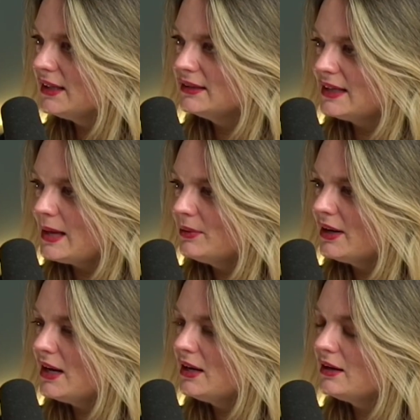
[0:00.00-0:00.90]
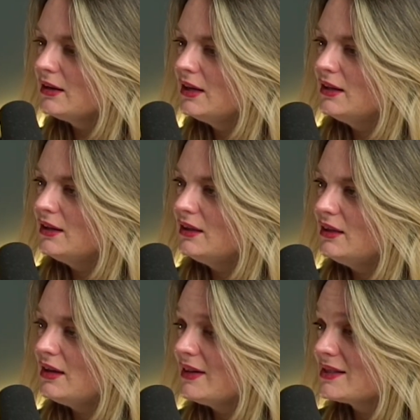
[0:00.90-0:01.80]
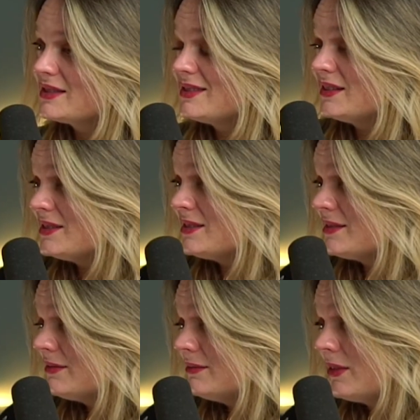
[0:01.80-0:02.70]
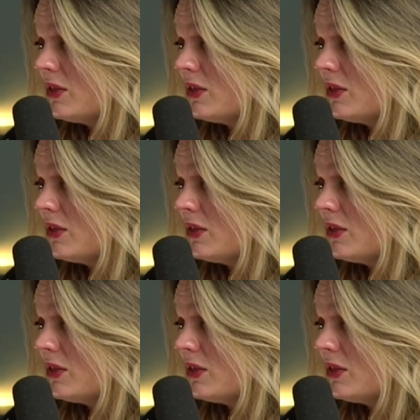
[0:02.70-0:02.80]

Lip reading: they can collaborate, they have access to his